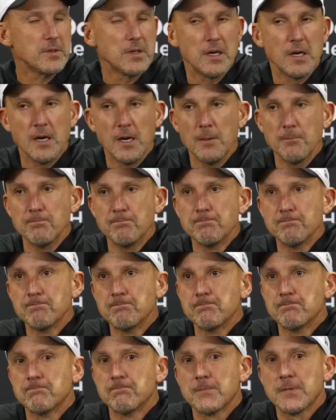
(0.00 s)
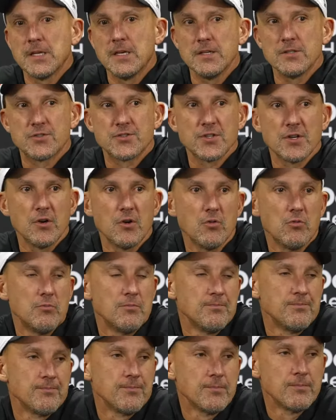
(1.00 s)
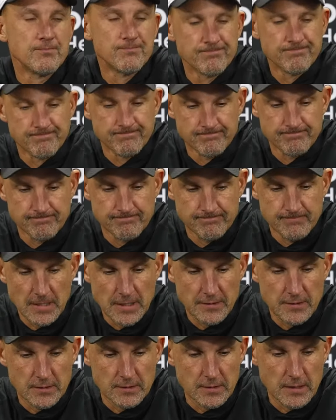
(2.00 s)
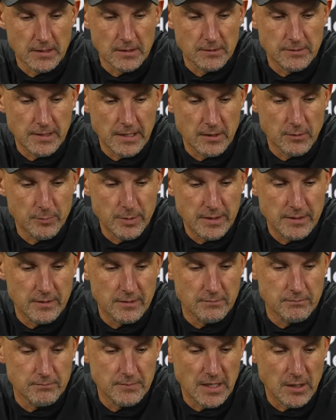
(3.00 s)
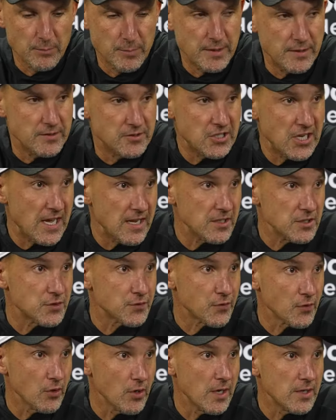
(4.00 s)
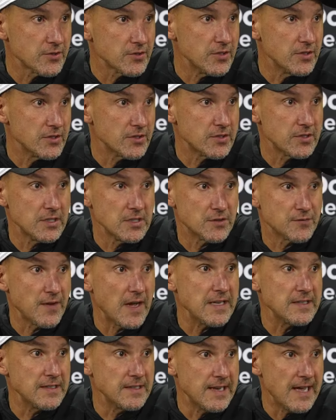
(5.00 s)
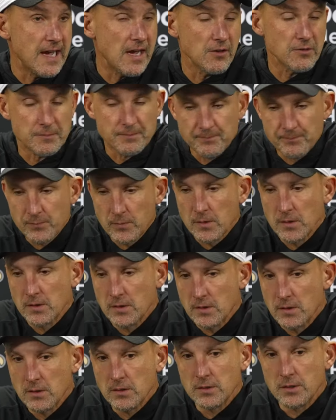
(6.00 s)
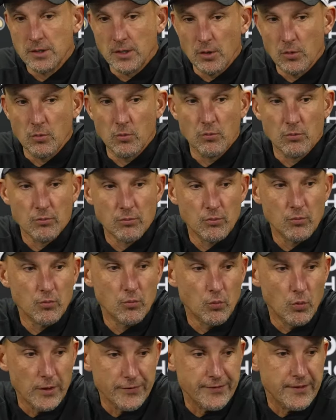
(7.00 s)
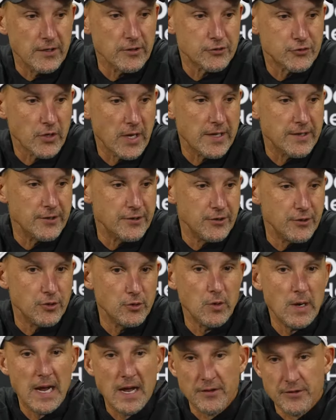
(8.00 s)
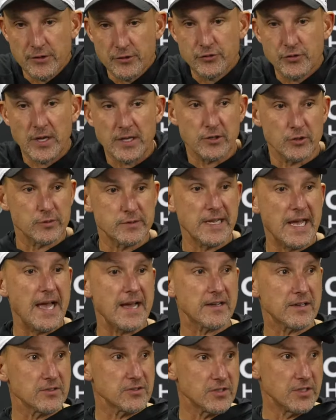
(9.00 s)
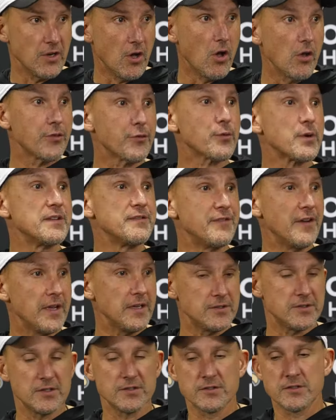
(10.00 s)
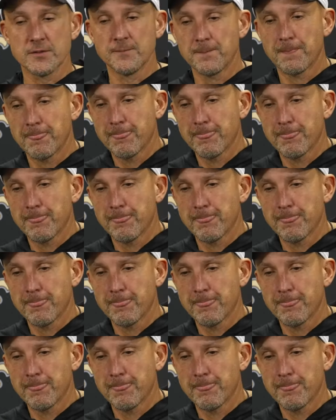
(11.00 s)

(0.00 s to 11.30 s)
um, and so I think that'll that'll be the that'll be the challenge for us is is finding out you know what they're trying to do, how they're trying to attack us in all three phases,